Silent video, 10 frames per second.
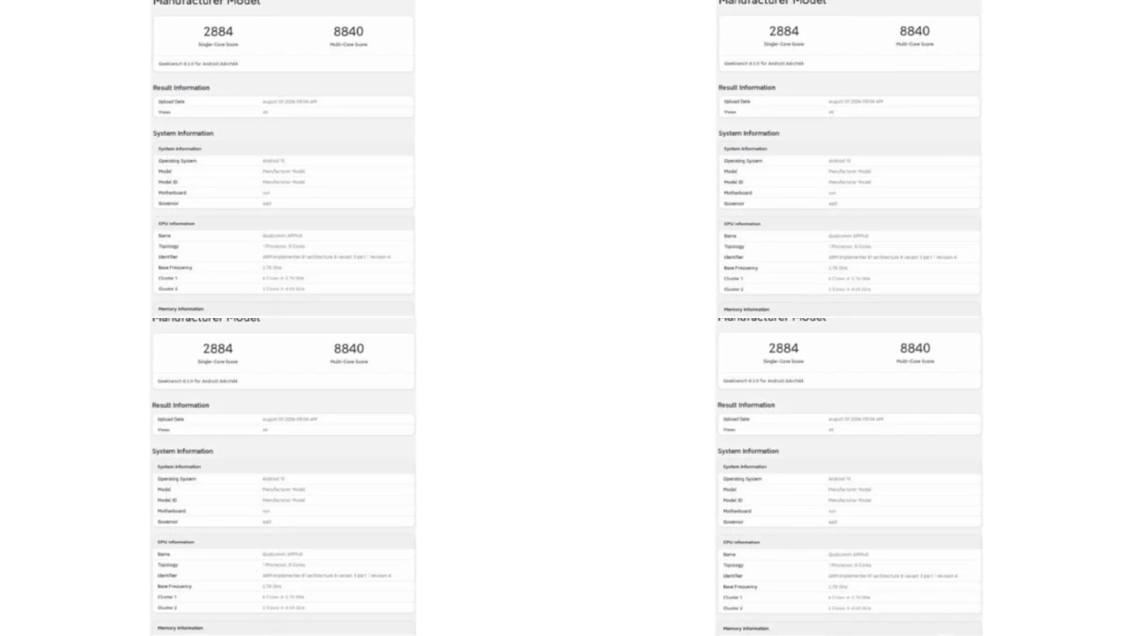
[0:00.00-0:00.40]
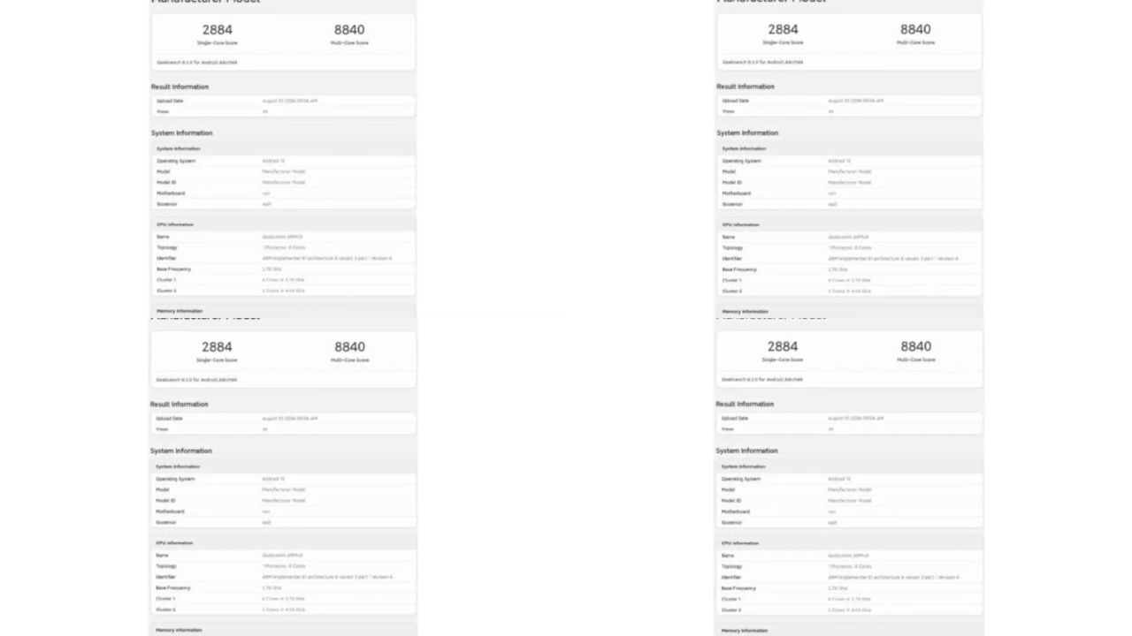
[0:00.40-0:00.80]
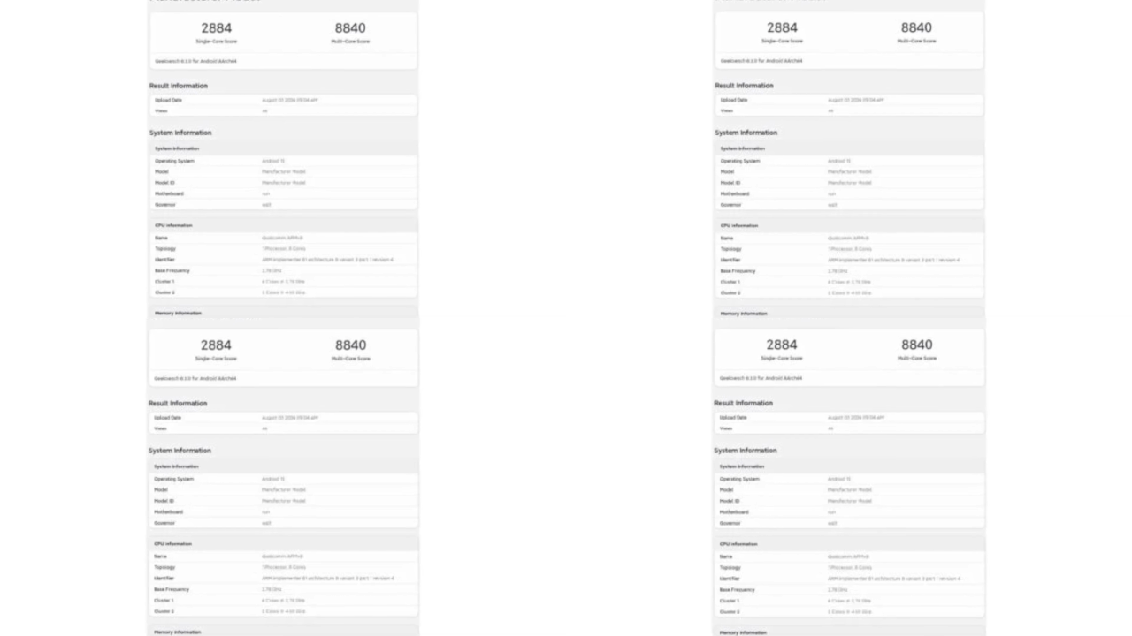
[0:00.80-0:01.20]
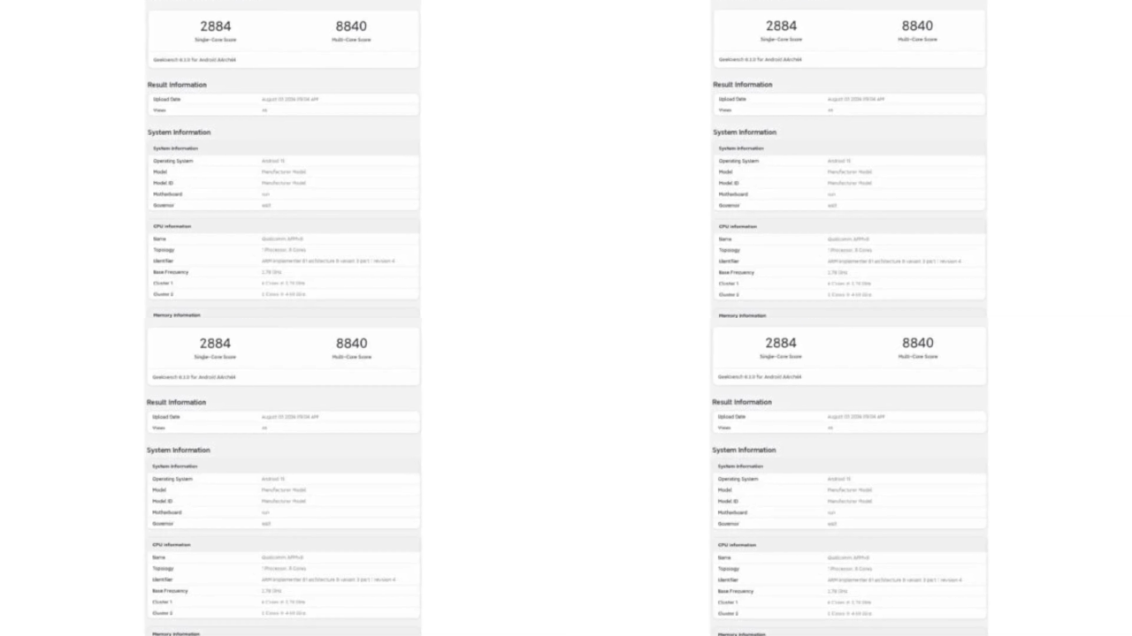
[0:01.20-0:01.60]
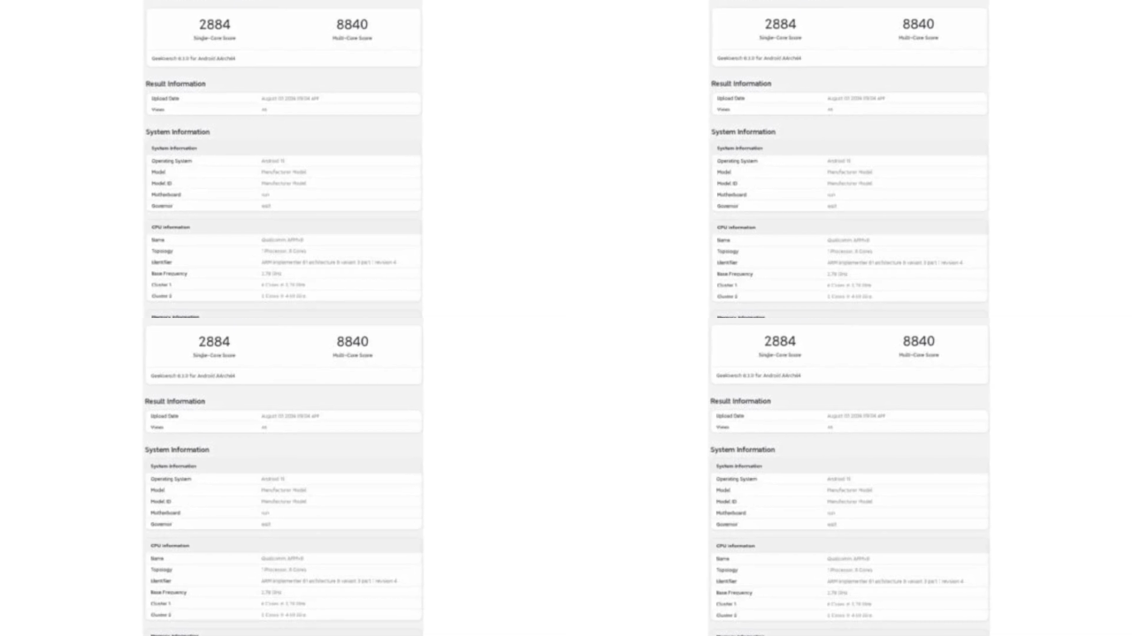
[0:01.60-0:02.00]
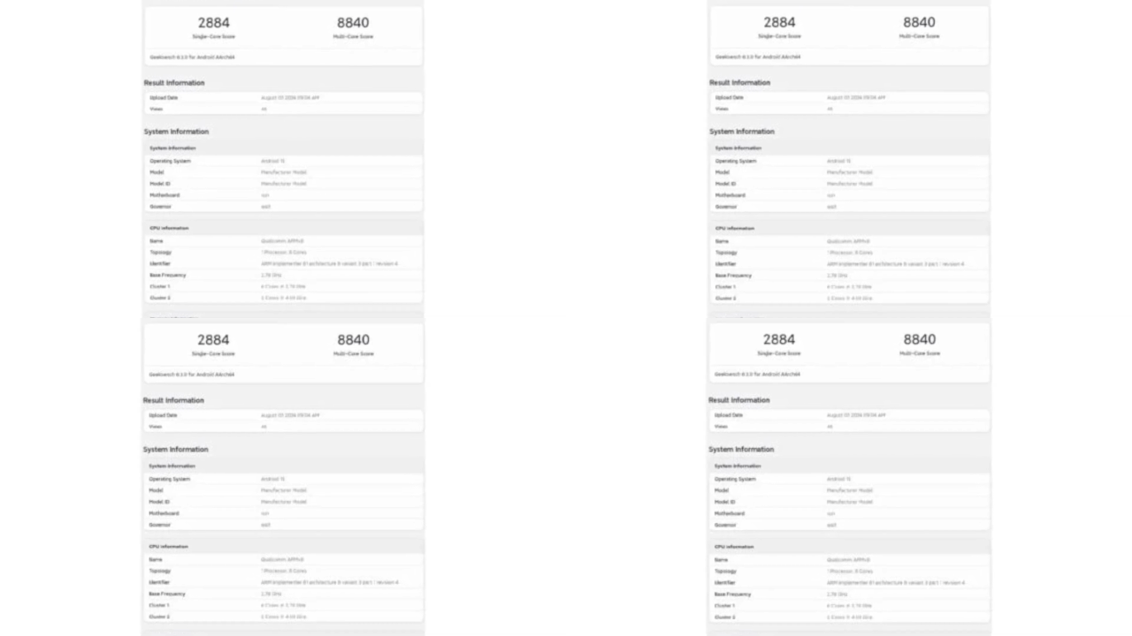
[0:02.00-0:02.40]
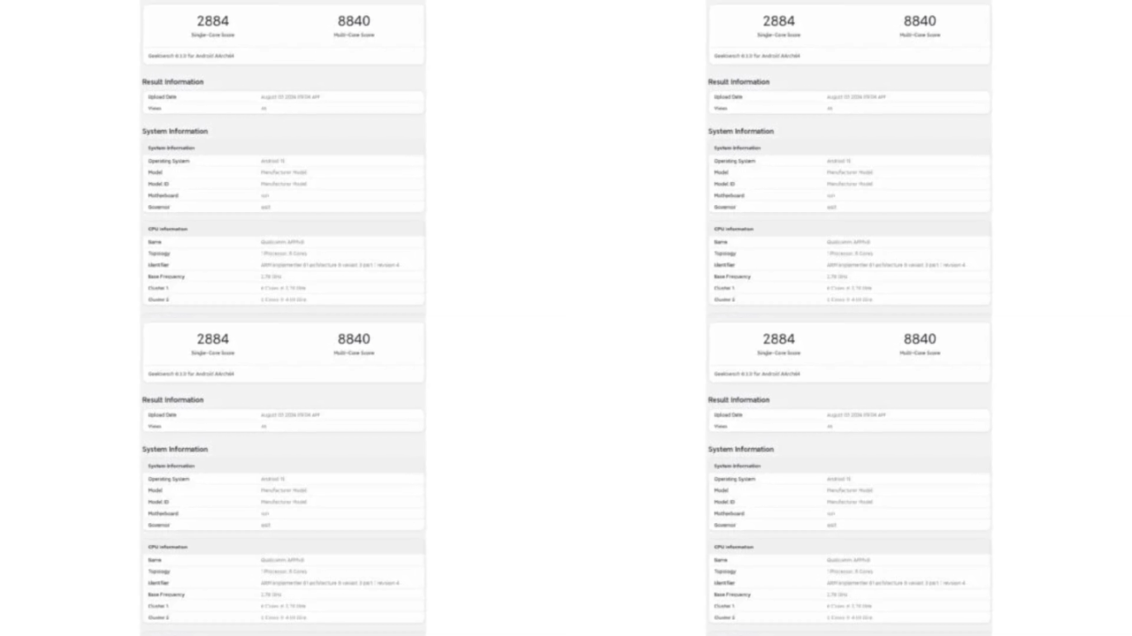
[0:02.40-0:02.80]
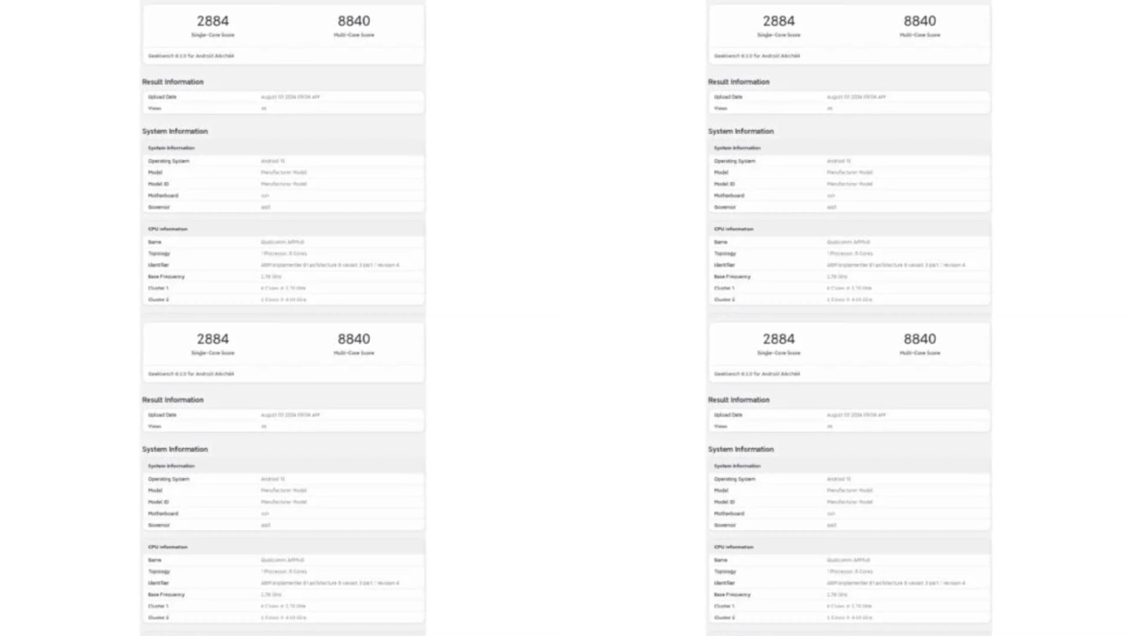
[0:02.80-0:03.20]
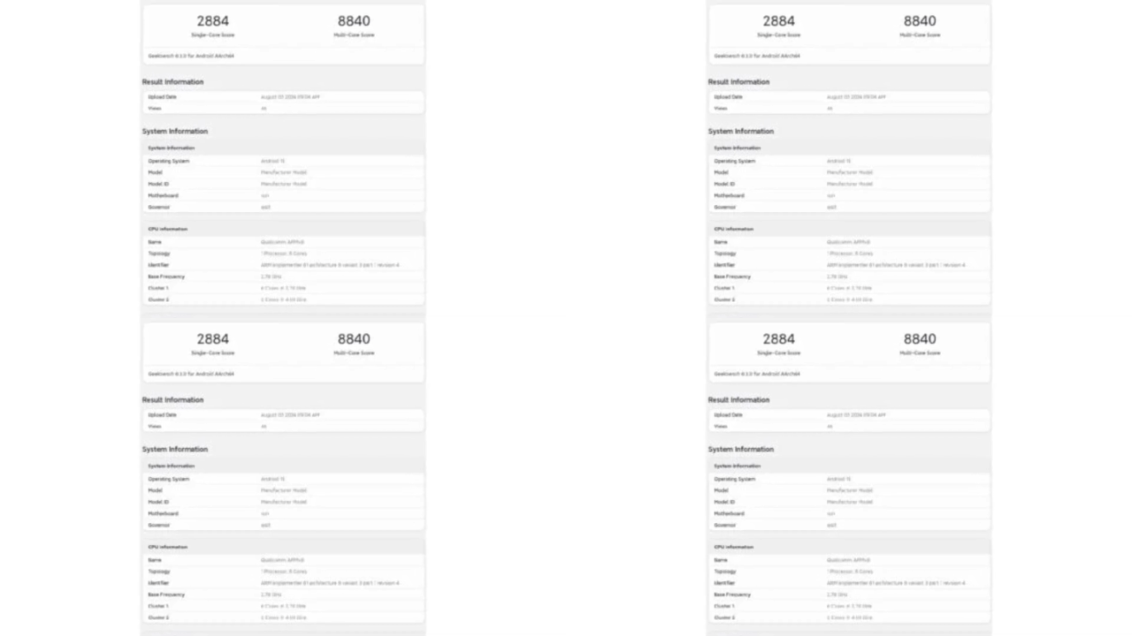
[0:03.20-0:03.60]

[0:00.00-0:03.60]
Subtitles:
[unreadable: no face in view]